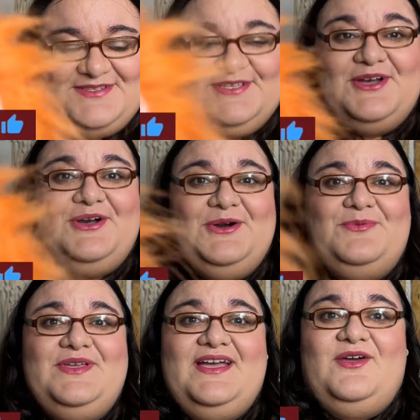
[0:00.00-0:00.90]
so
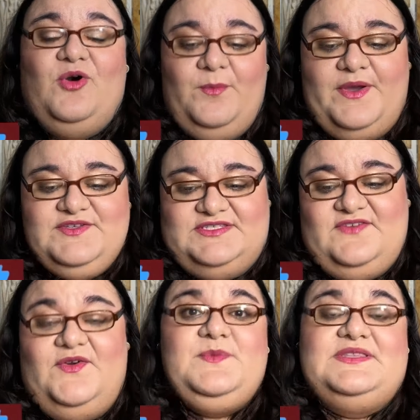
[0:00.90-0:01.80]
we got a whole bunch of
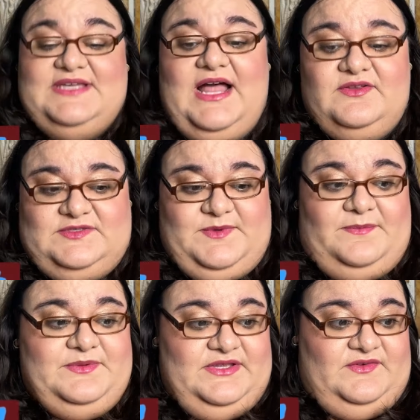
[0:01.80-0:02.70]
stuff from the dollar
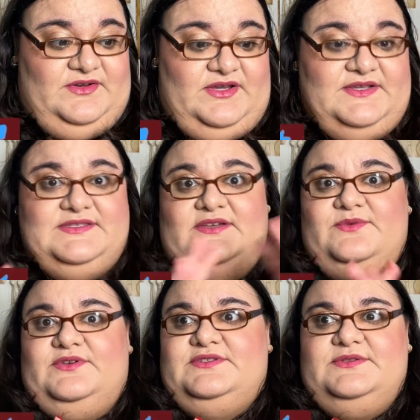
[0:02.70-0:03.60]
spot, believe it or not, because they
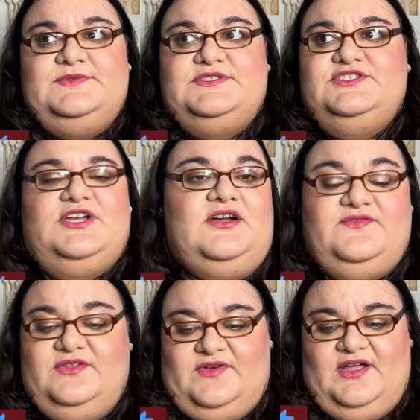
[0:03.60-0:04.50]
were it was just chock
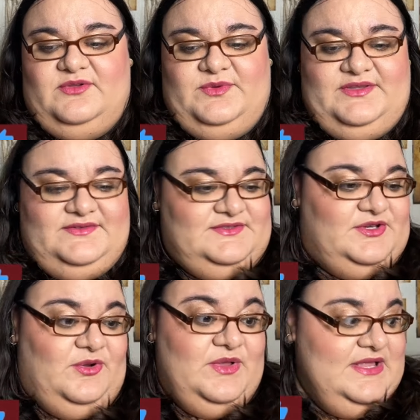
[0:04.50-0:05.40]
full of Halloween.
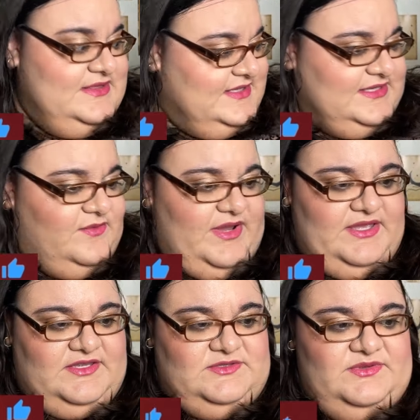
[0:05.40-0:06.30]
So let's get right
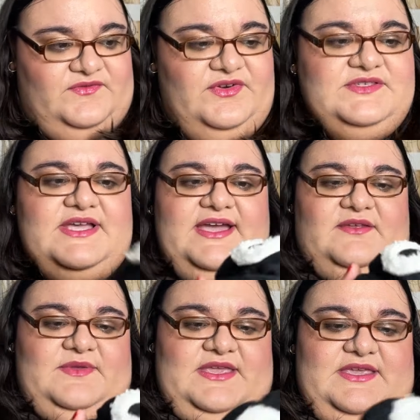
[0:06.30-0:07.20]
into it. The first
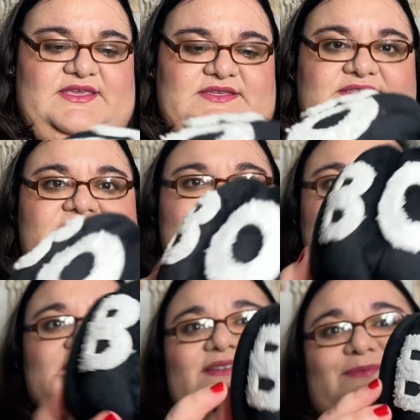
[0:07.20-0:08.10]
item is
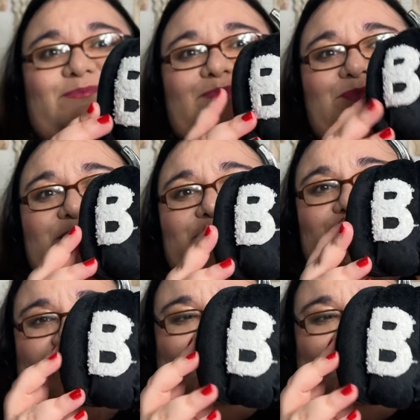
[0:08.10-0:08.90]
this little boo